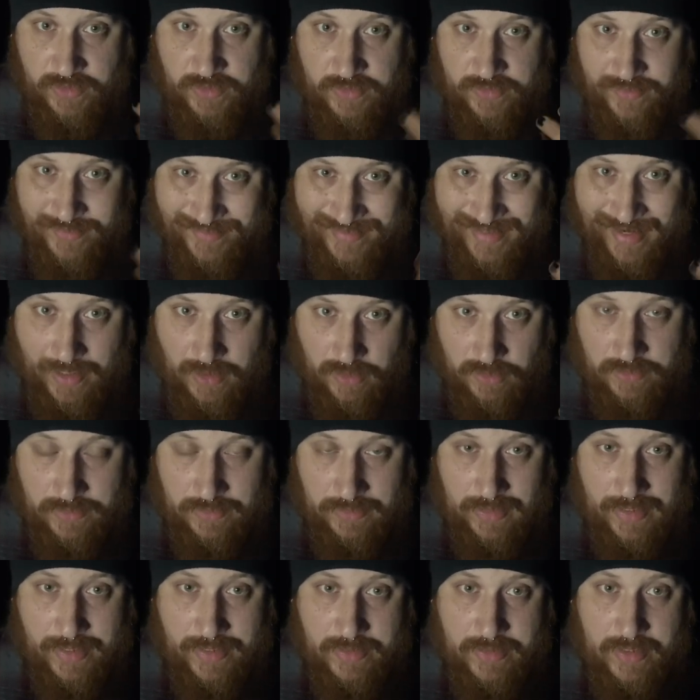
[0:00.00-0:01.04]
exactly
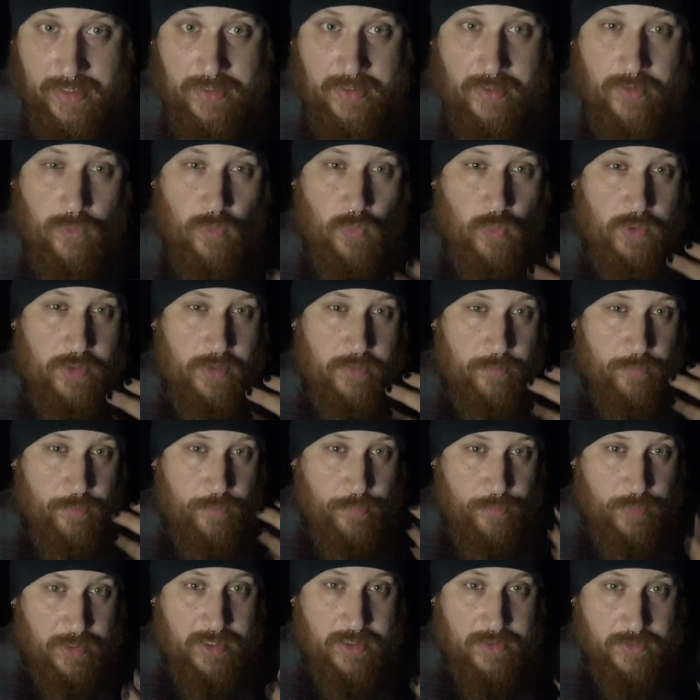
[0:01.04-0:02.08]
like that, it wouldn't
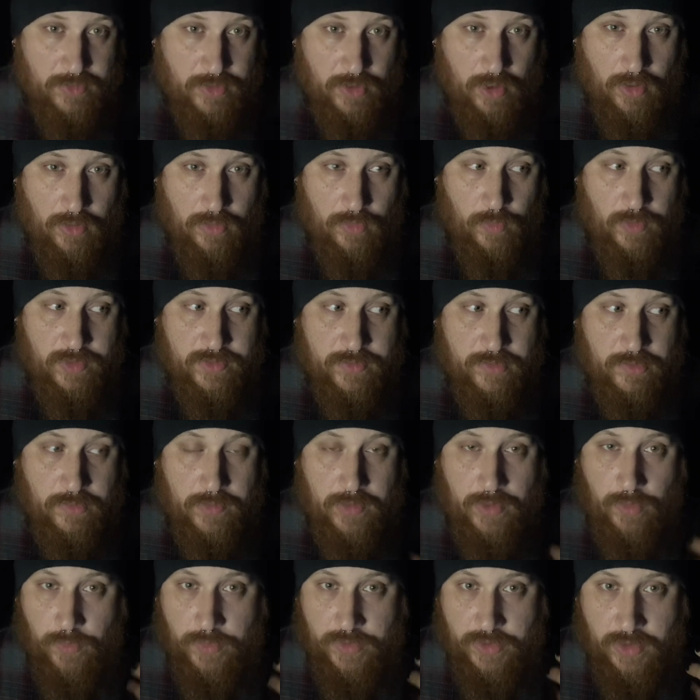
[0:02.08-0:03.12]
be a dog whistle,
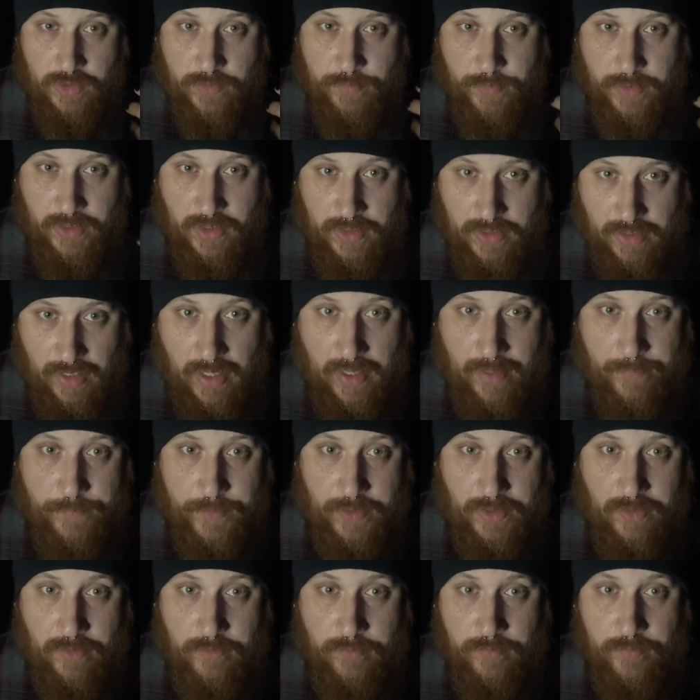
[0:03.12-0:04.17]
it would just be a
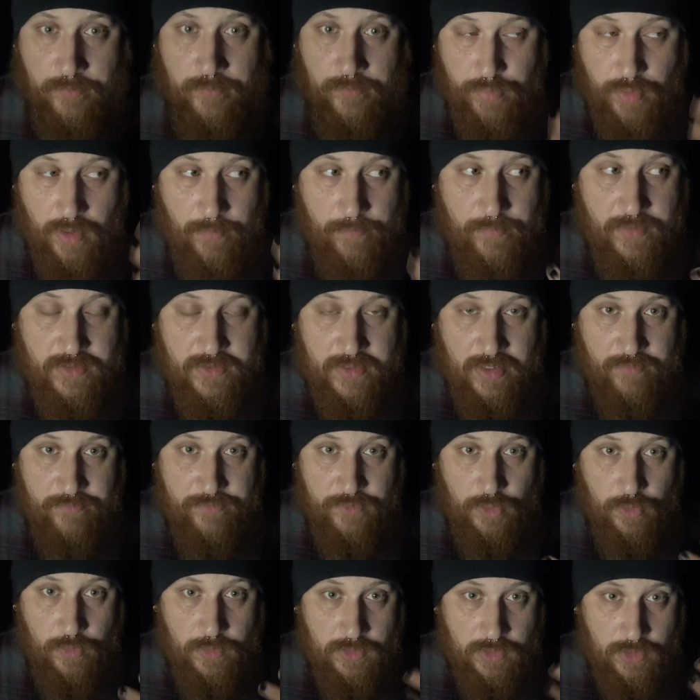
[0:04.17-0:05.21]
copy. Problem is, they
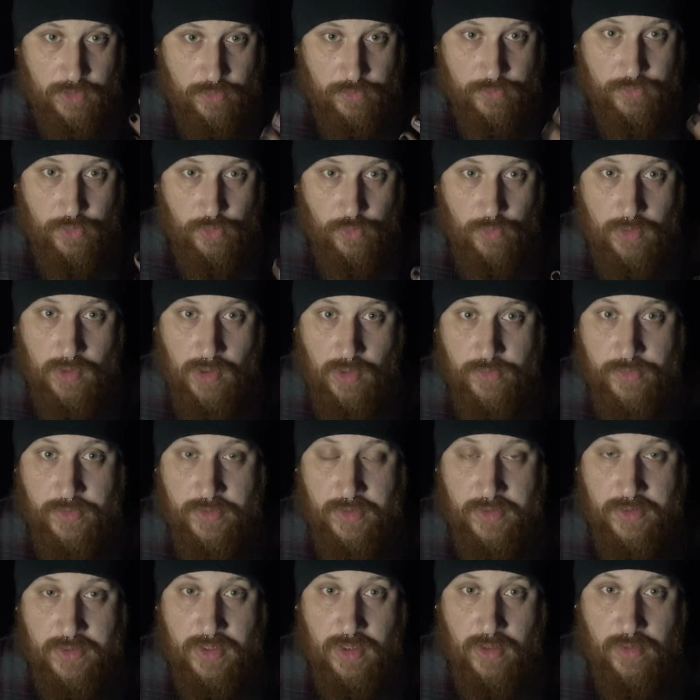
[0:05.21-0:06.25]
flew a little too close to
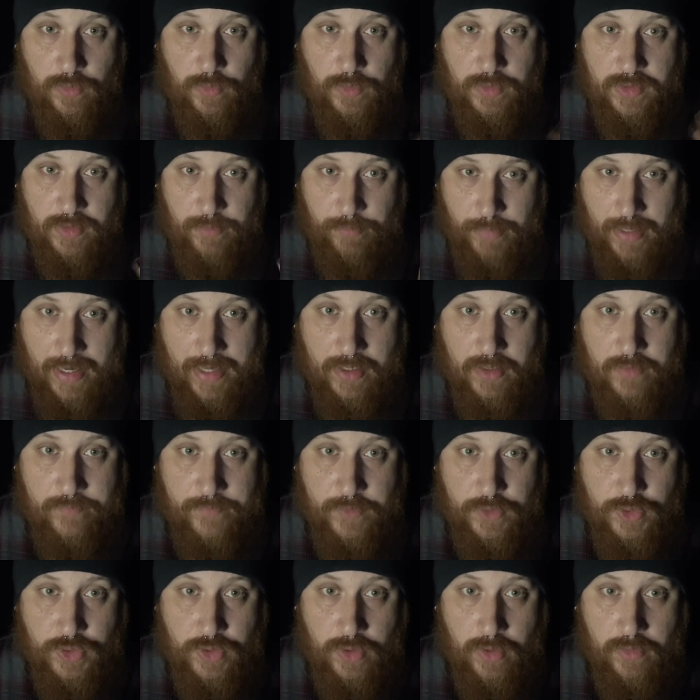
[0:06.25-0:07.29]
the sun with the back of
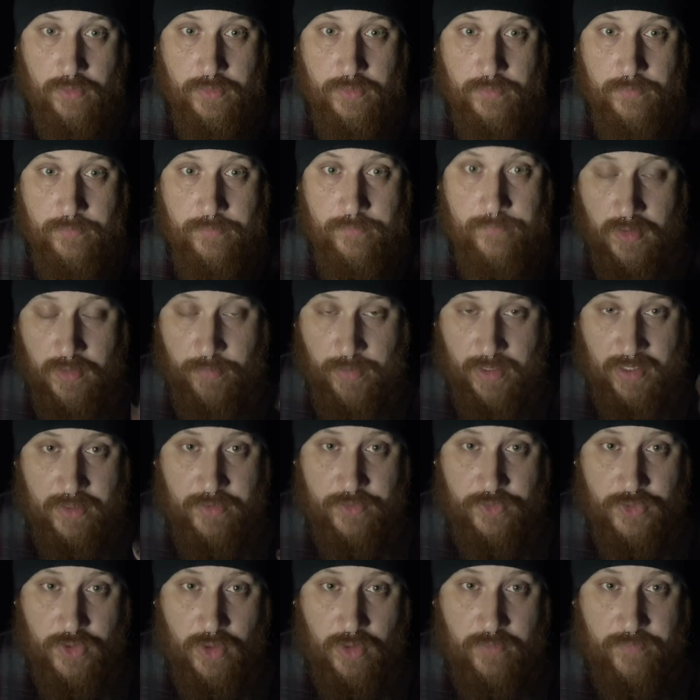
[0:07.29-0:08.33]
the shirt. The back
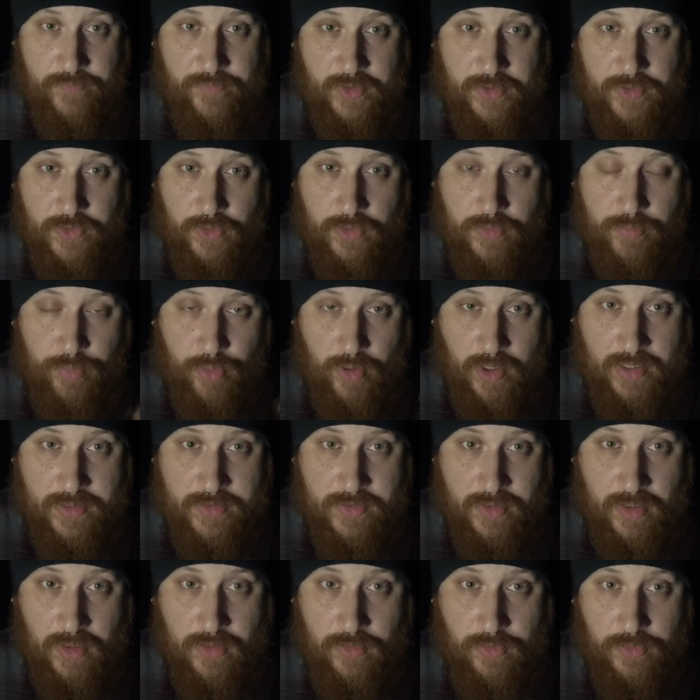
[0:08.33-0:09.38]
of the shirt features
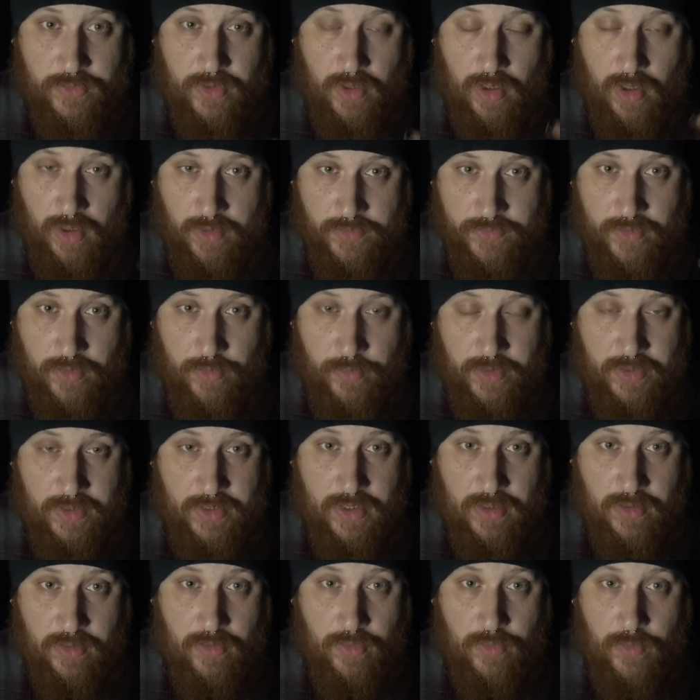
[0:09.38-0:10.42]
brass knuckles, also in
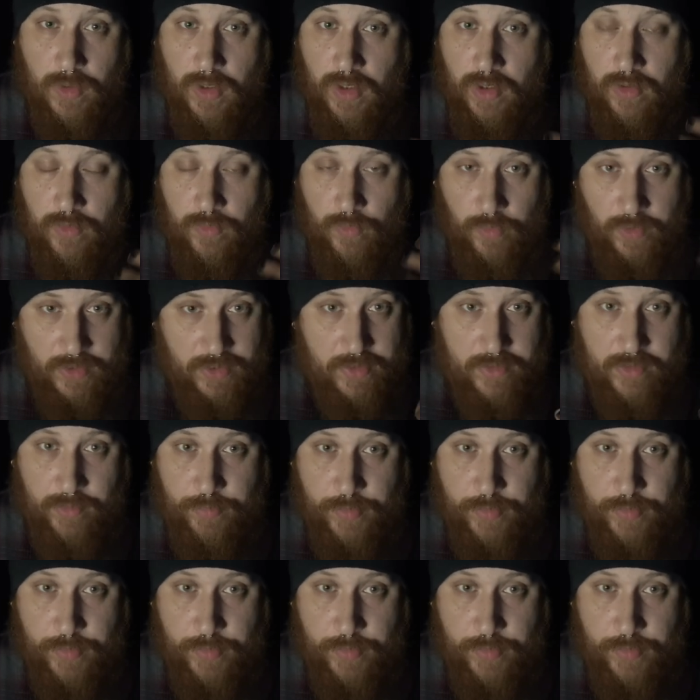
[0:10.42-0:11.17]
yellow, with